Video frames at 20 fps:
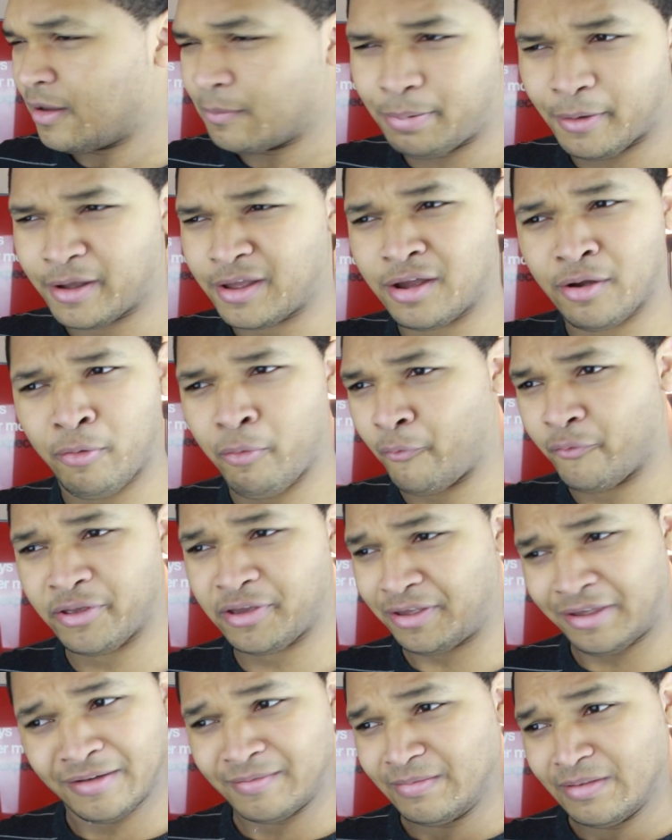But
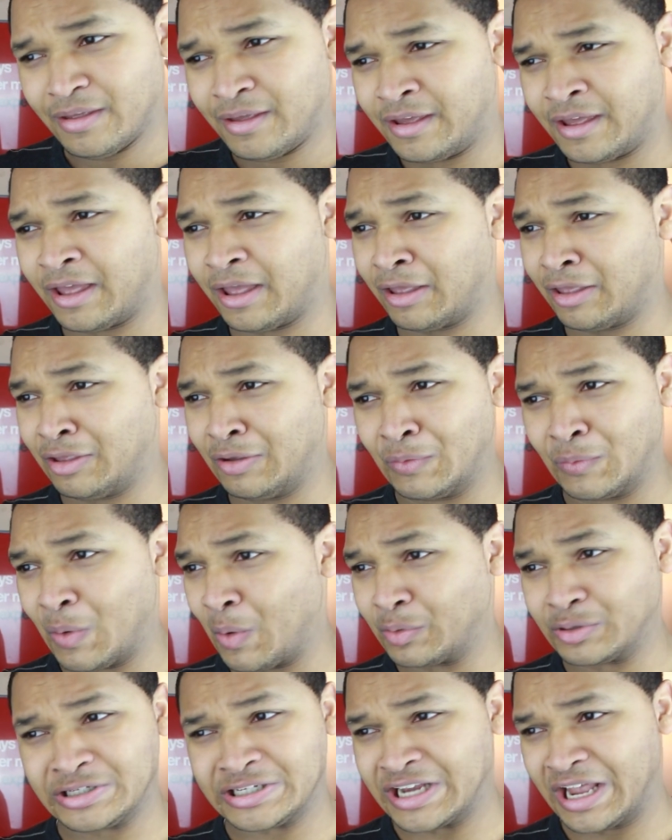you
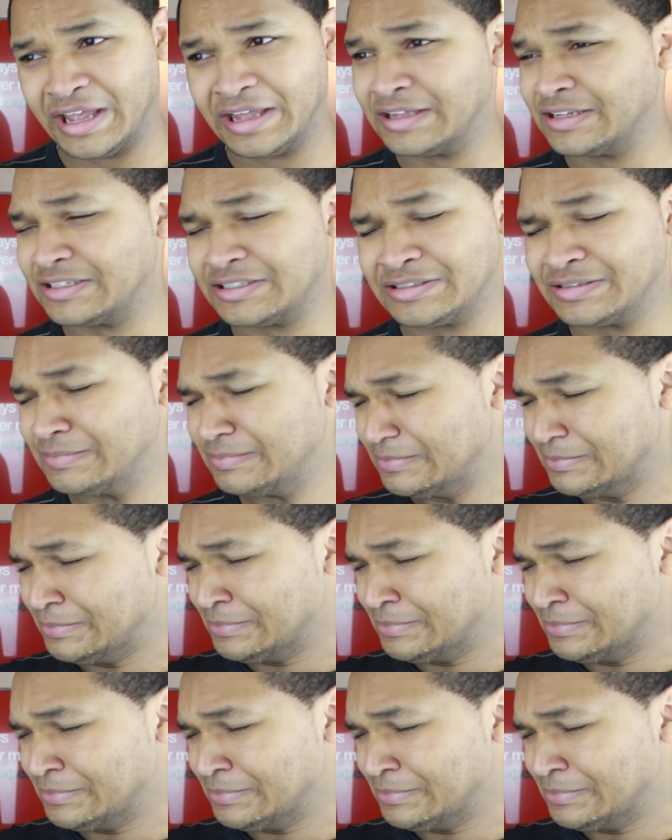won't change.